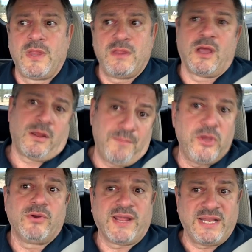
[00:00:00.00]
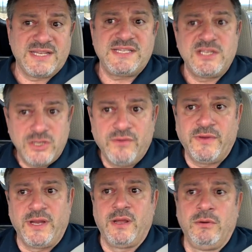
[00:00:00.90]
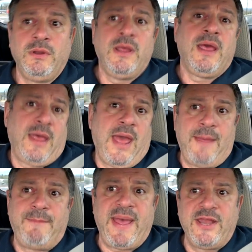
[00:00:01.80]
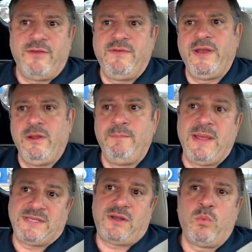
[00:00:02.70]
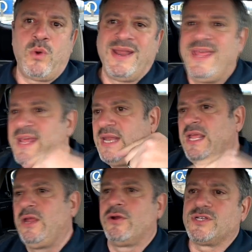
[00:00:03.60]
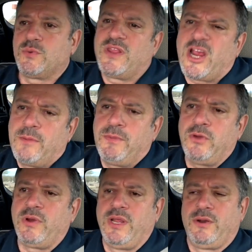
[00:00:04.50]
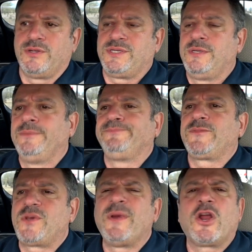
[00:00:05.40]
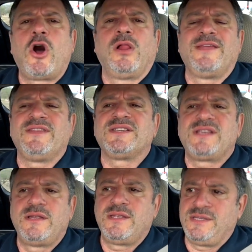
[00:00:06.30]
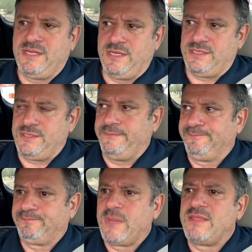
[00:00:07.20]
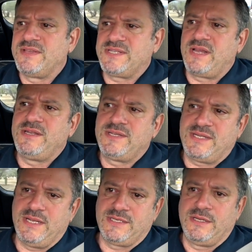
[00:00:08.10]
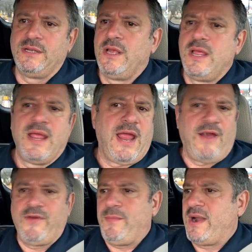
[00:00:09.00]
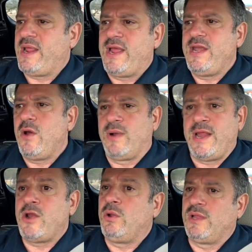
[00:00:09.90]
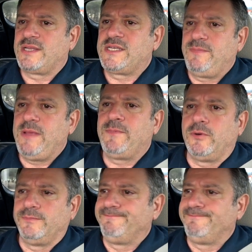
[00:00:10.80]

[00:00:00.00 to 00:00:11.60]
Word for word: The computer can listen to your video and ban your video based on what it hears, what a computer hears. So I'm going to call it the sun disease. The sun disease. Everybody I know, and I know lots of people,